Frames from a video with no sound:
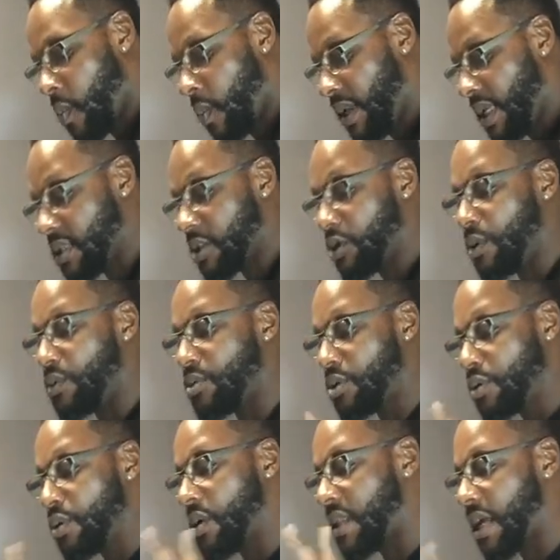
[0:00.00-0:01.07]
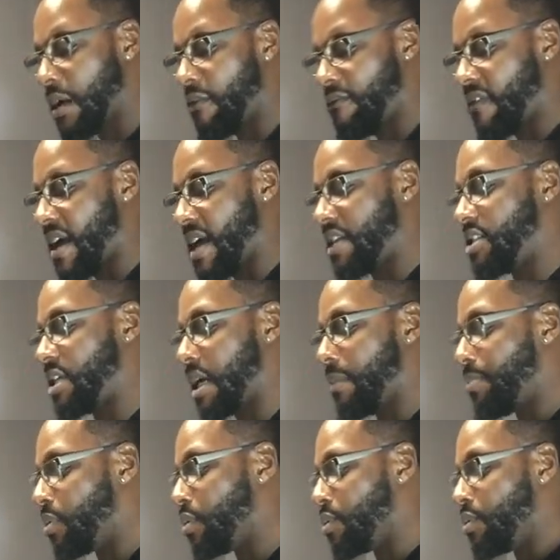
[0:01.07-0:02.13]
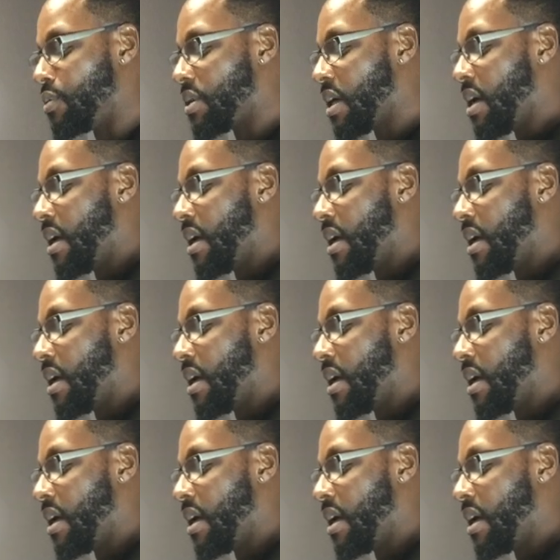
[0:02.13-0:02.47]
we need to do 2 clarifying shampoos,